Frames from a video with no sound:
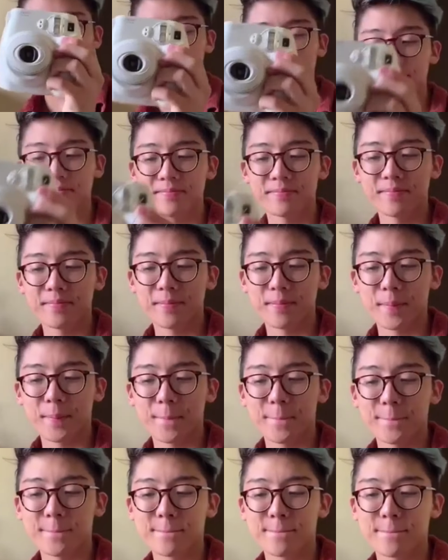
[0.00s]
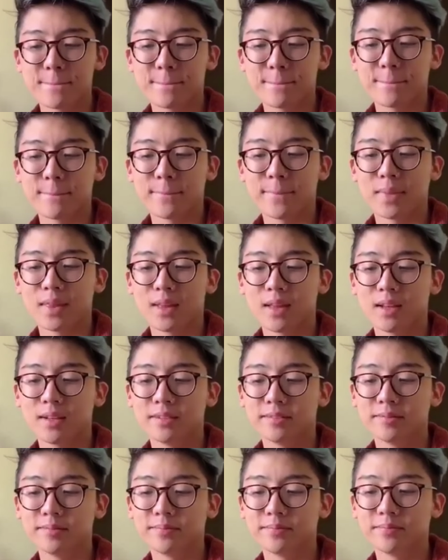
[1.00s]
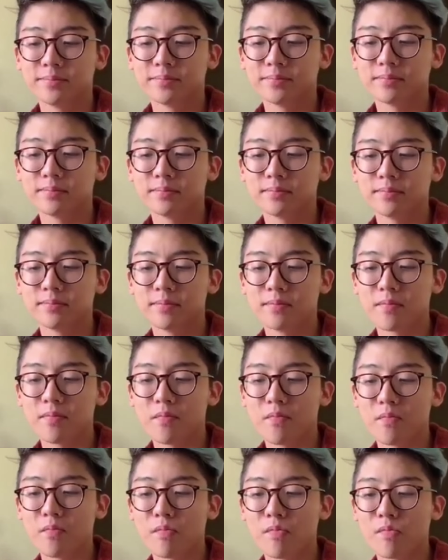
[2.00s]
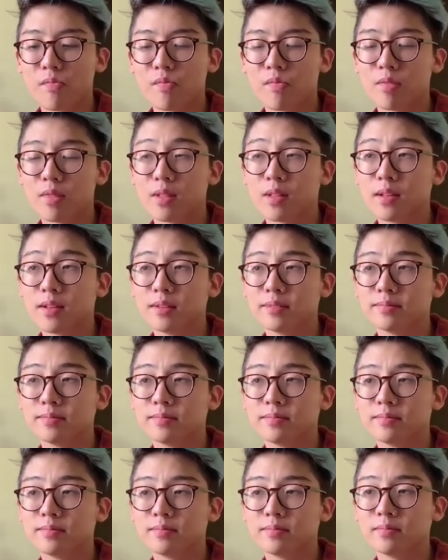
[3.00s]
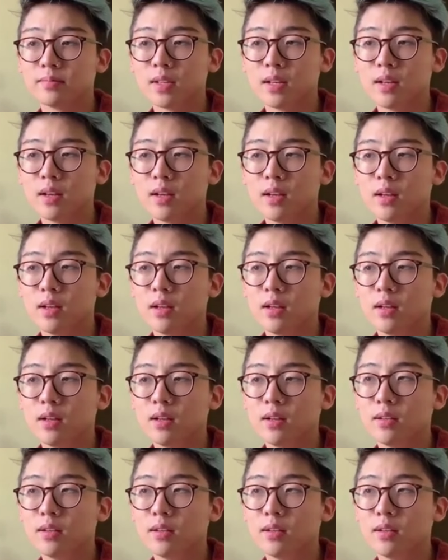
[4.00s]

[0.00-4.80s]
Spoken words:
Nobody speaks.